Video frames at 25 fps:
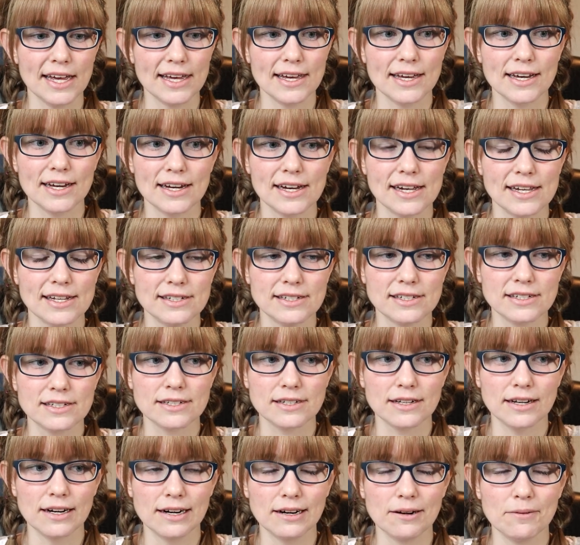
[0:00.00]
And
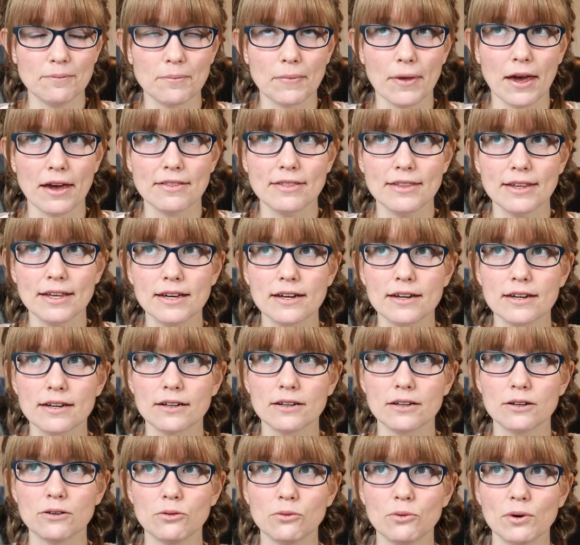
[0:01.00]
I
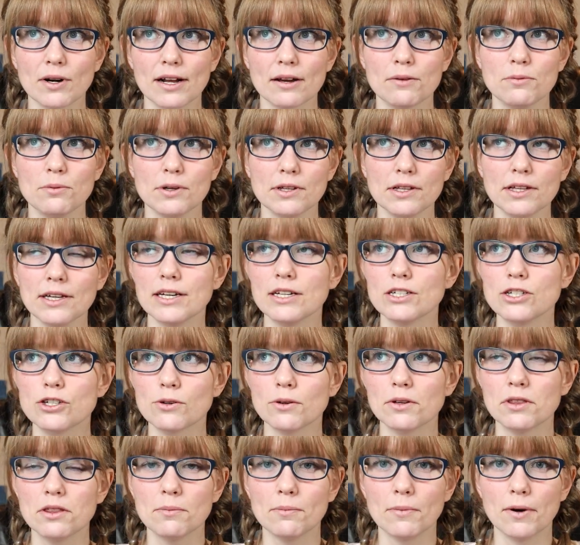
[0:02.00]
think what I really
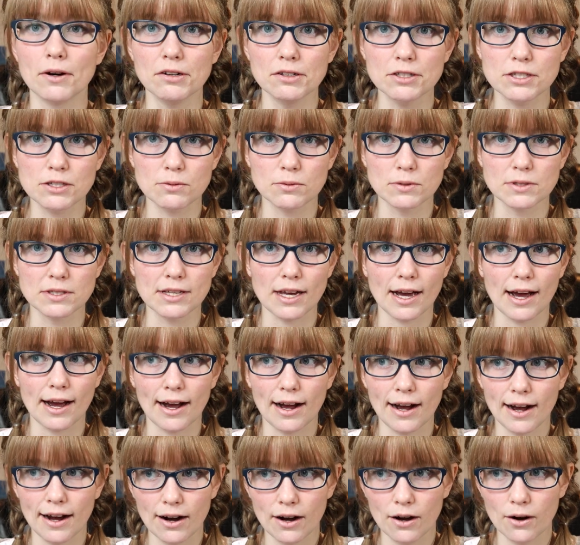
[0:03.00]
enjoyed the most was
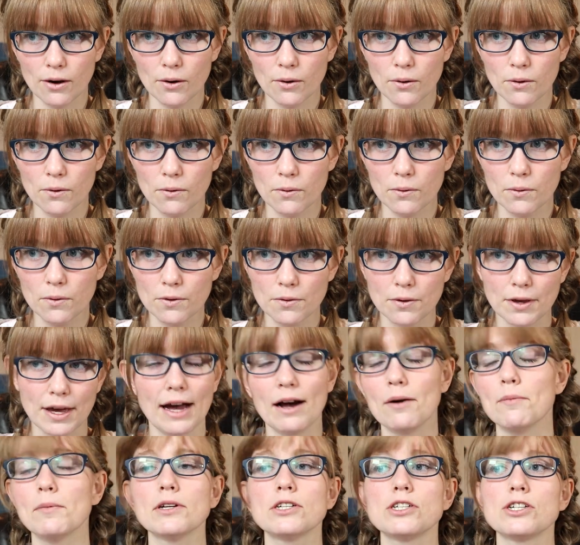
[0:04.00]
how
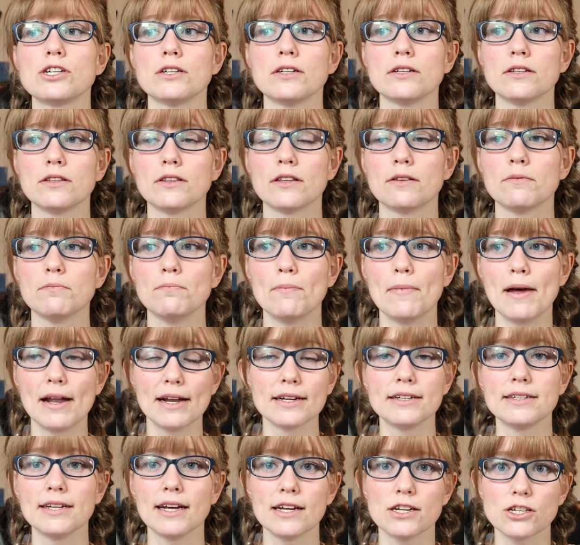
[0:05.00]
much
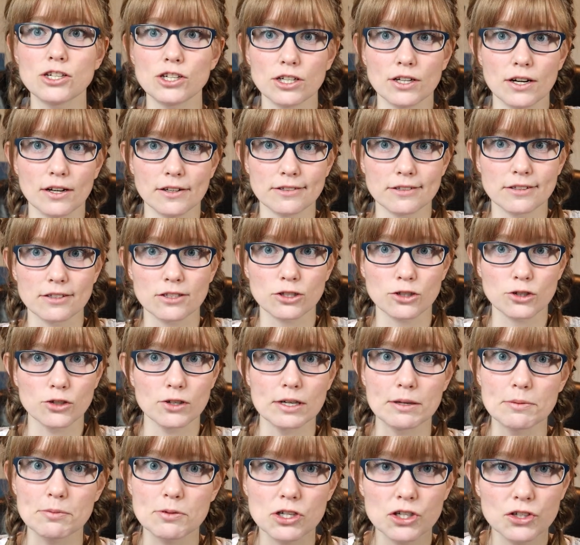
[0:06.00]
meditation on
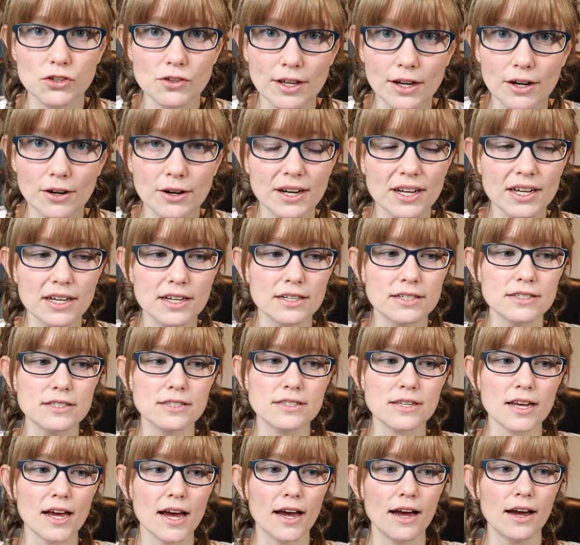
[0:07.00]
scripture there
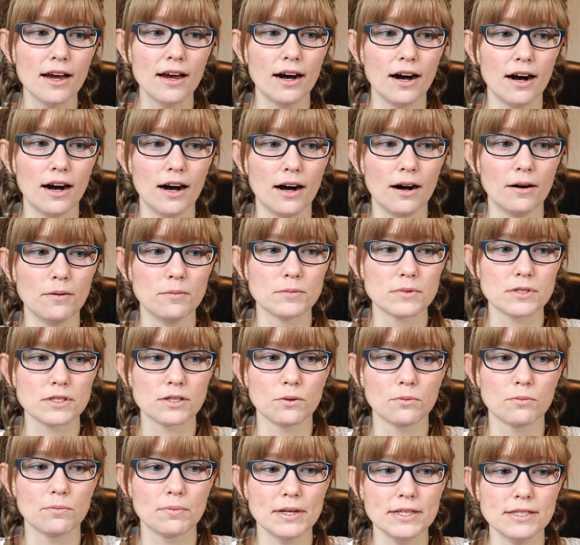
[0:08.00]
is.
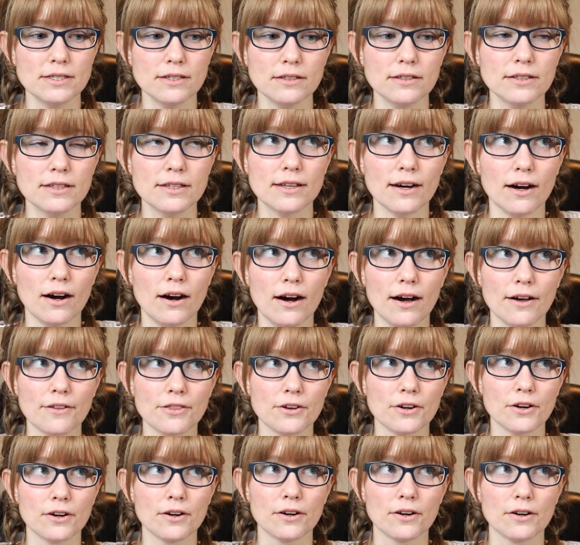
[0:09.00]
So basically, the
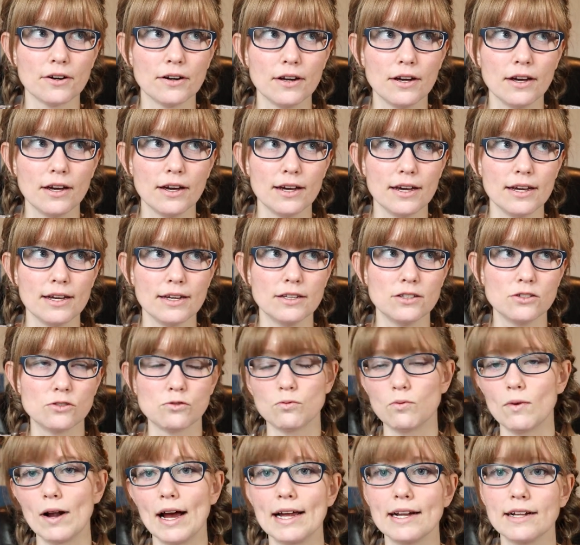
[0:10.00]
author is
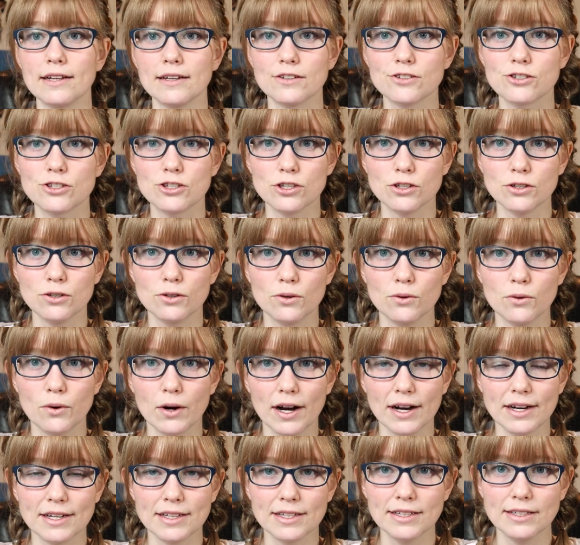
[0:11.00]
writing to
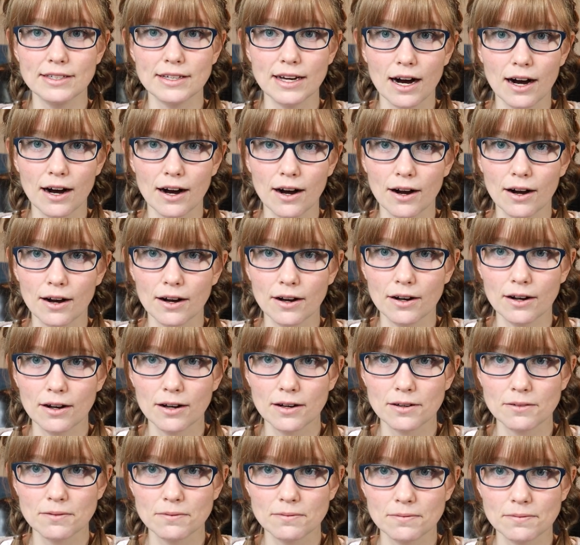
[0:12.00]
a young